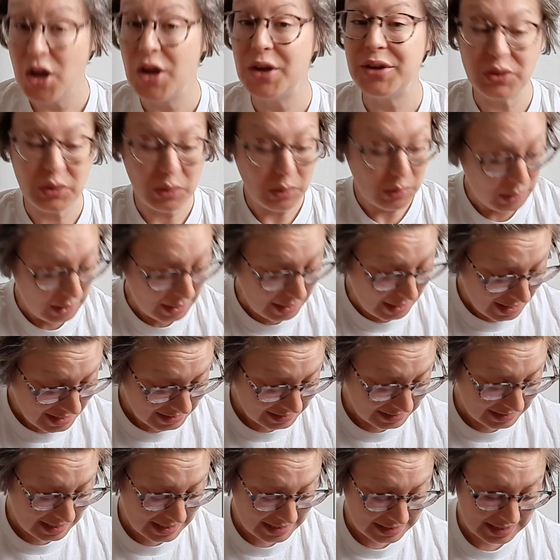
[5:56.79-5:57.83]
So
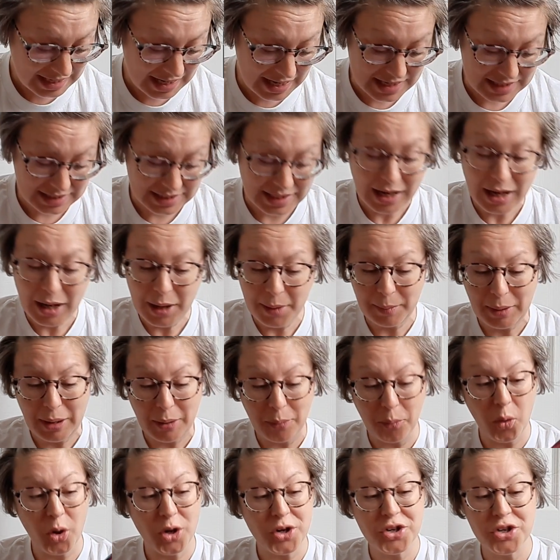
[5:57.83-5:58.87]
yes, this is my
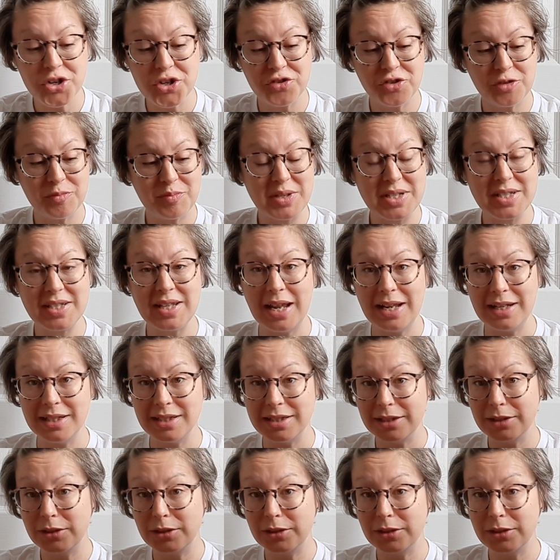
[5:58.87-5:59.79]
100%